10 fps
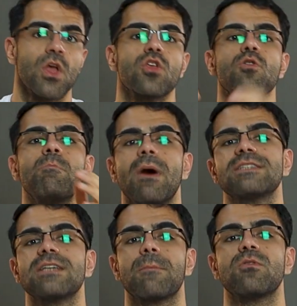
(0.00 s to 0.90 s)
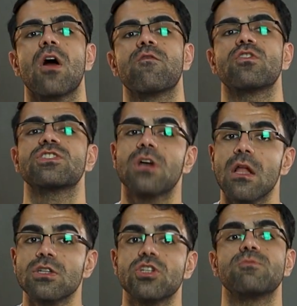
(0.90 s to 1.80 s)
You must apply for
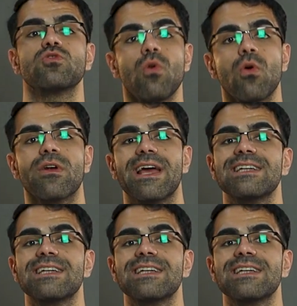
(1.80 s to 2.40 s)
scholarships or